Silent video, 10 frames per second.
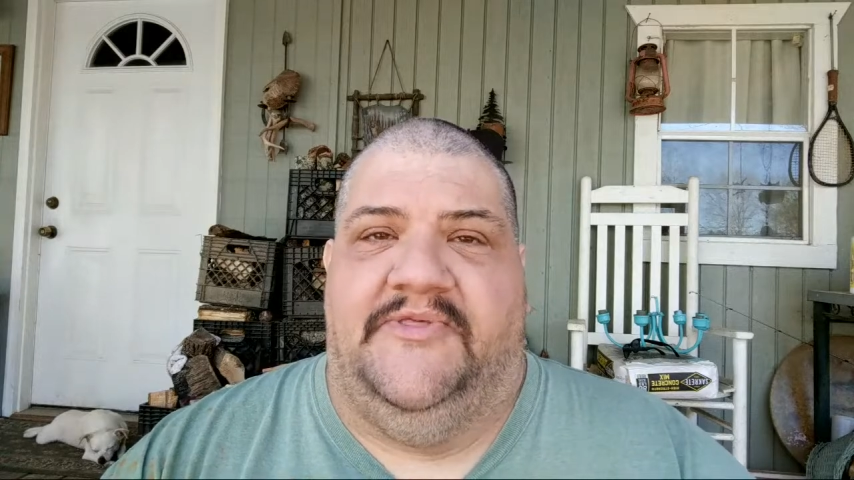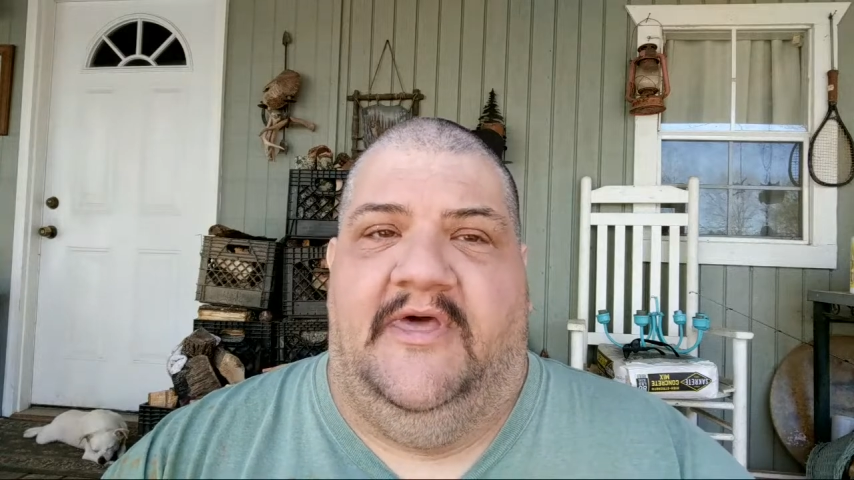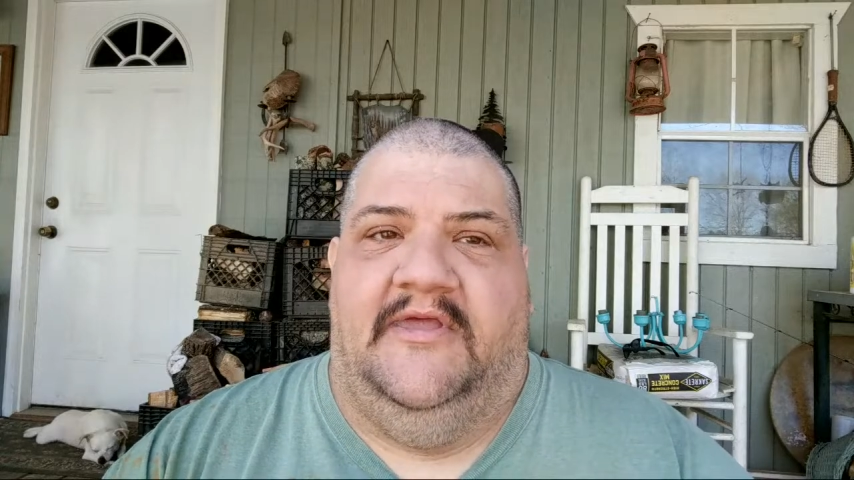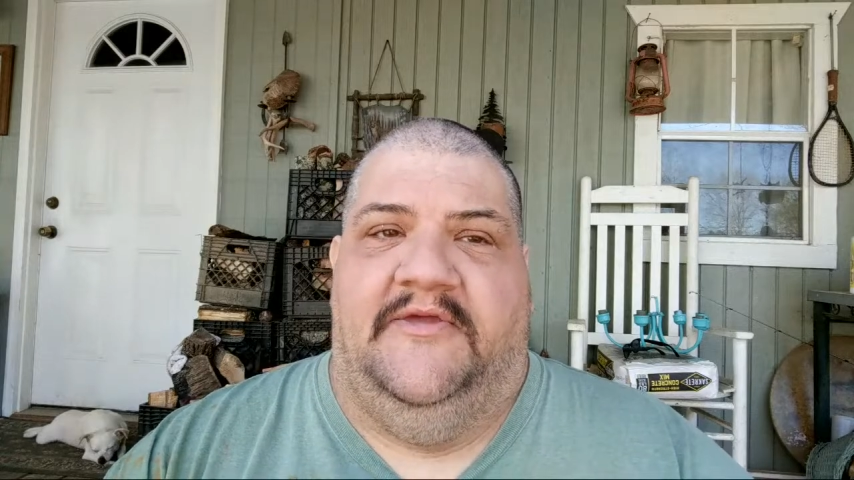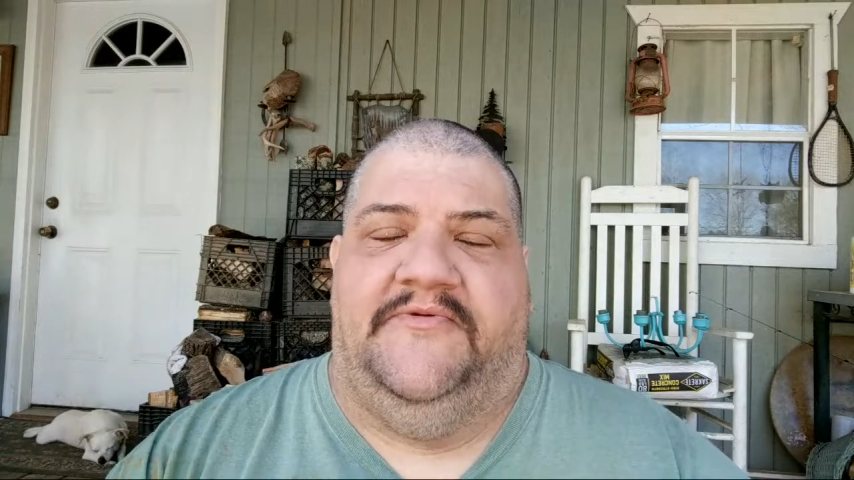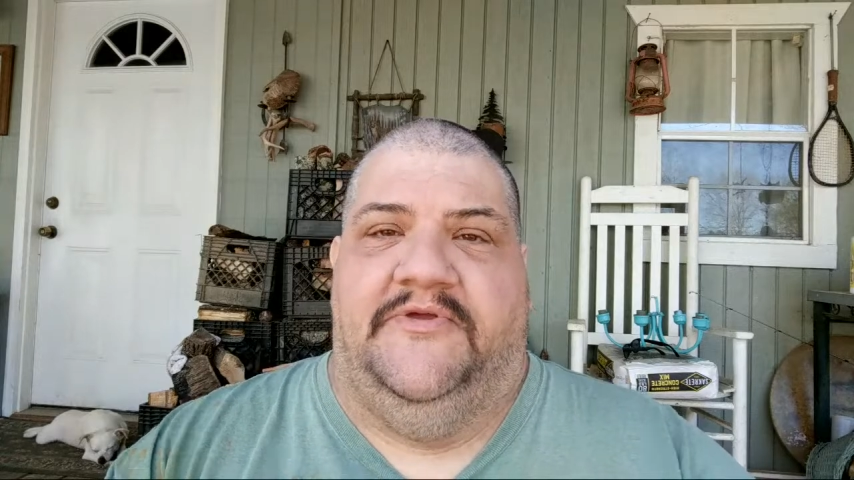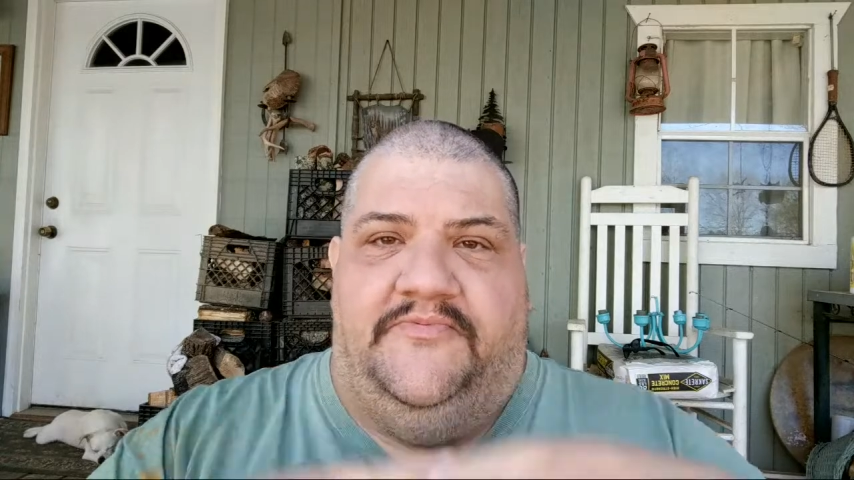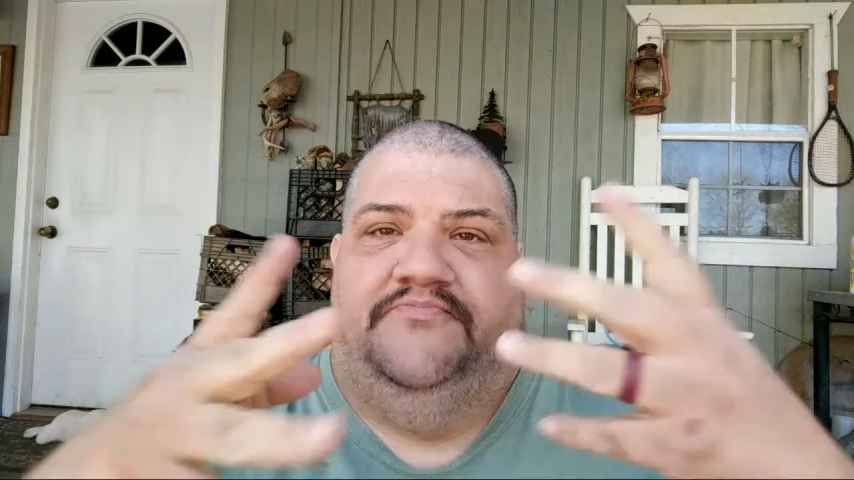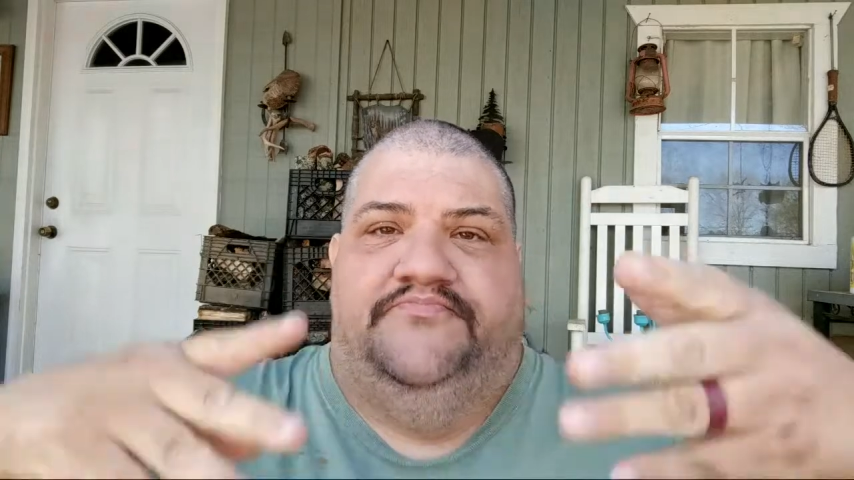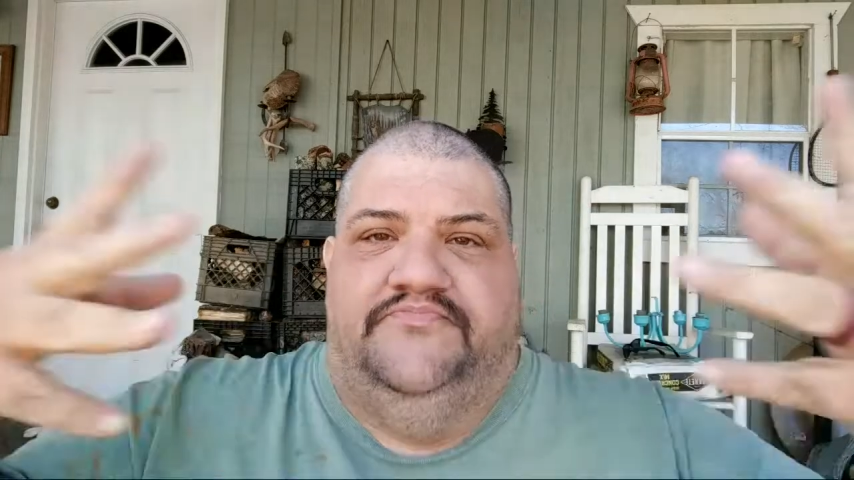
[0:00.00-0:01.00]
If
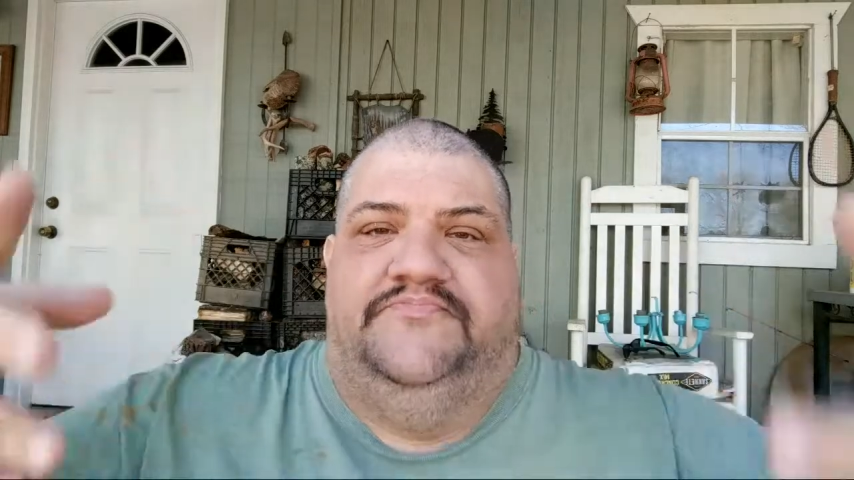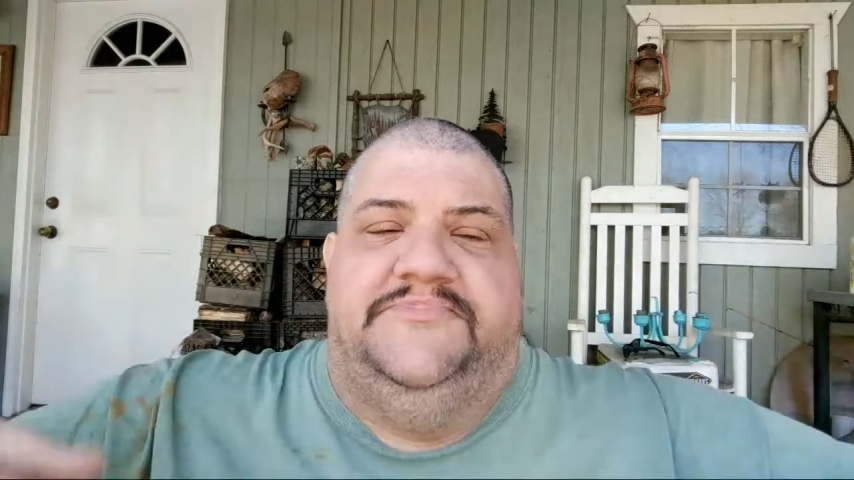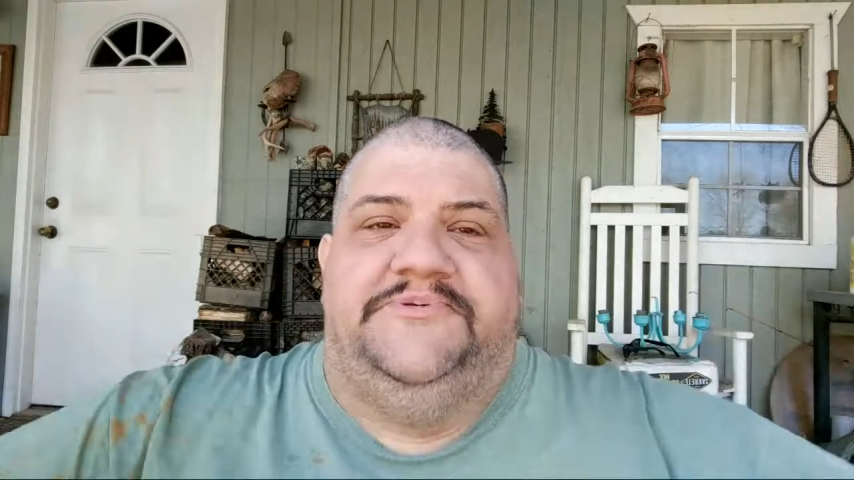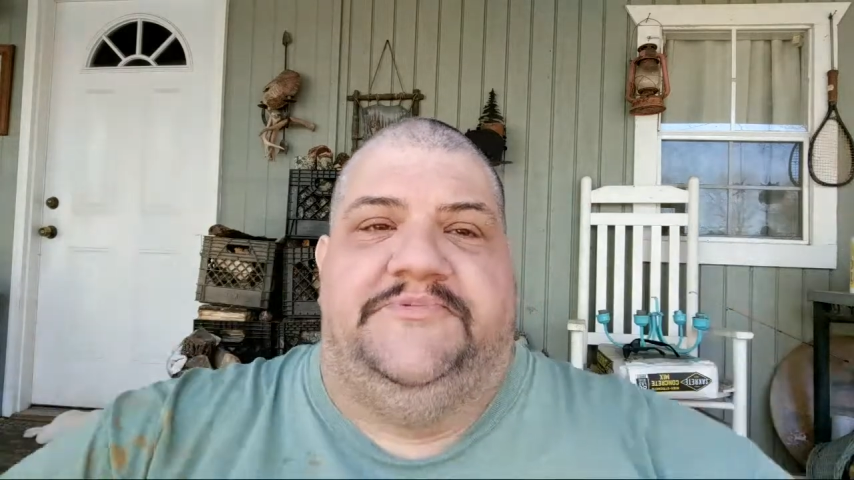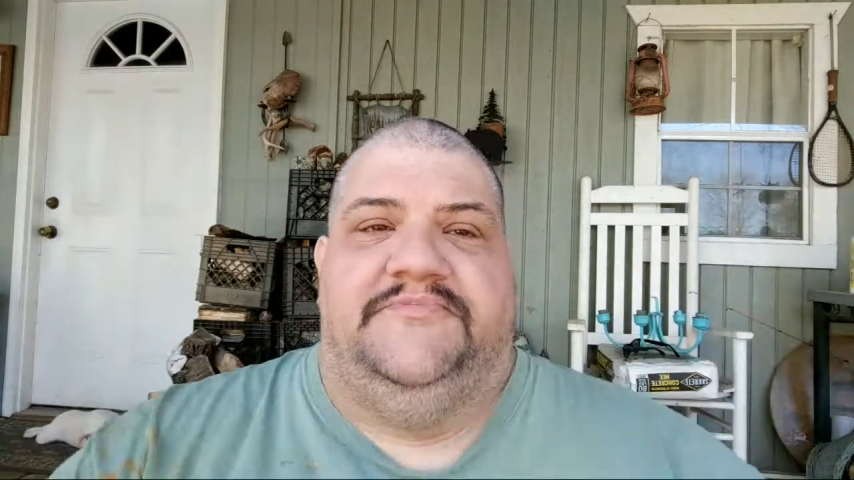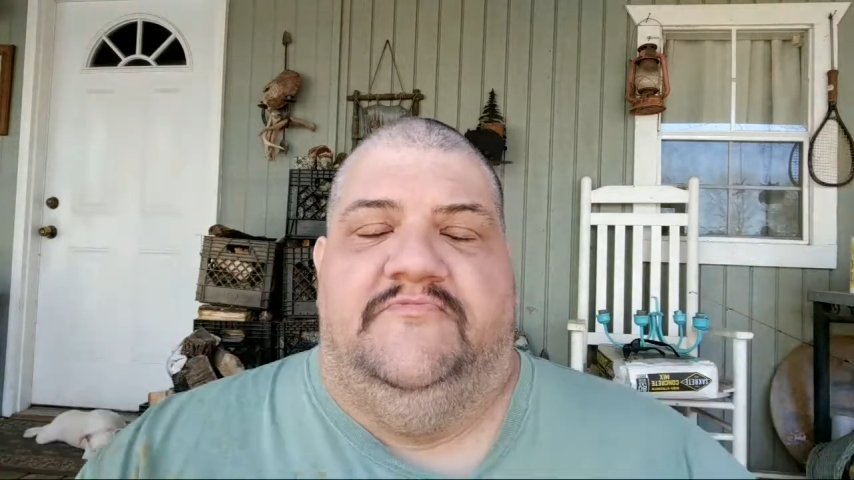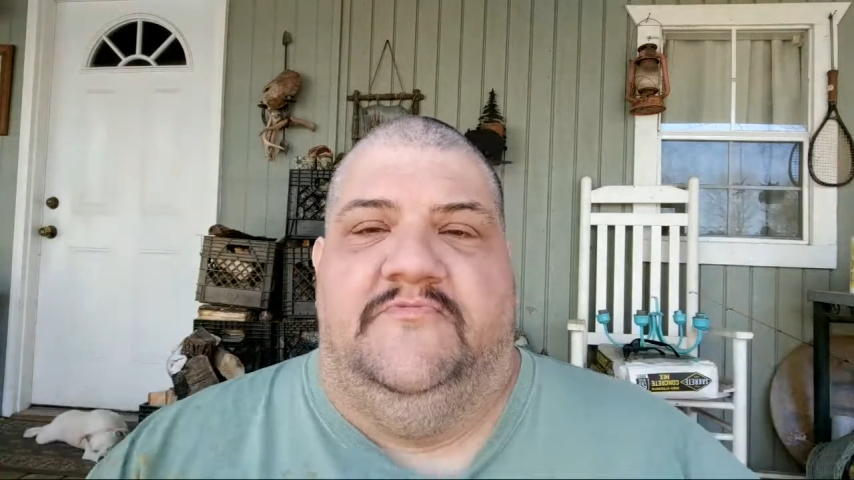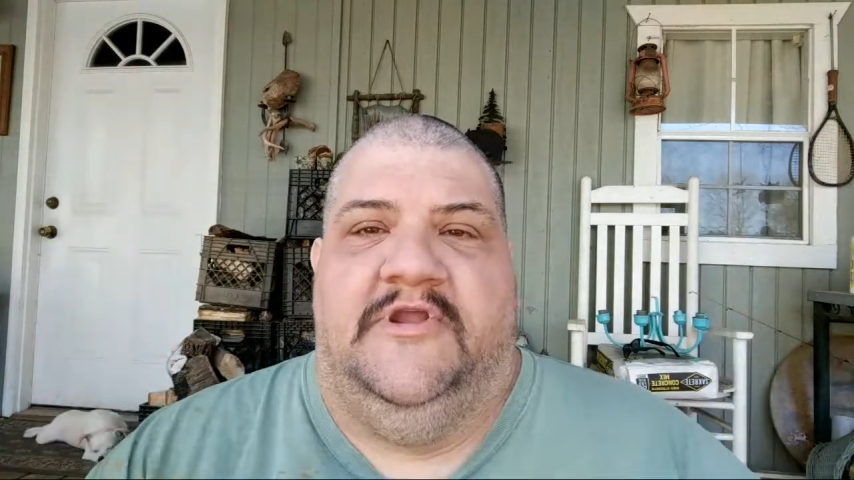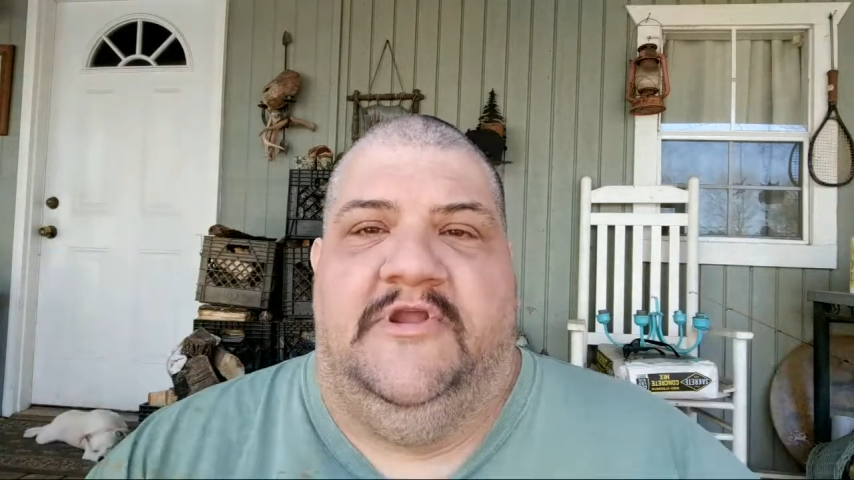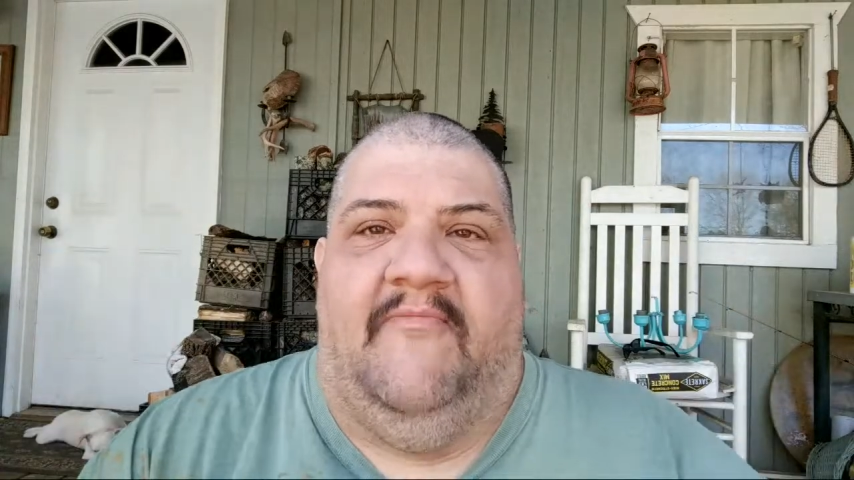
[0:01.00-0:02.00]
you go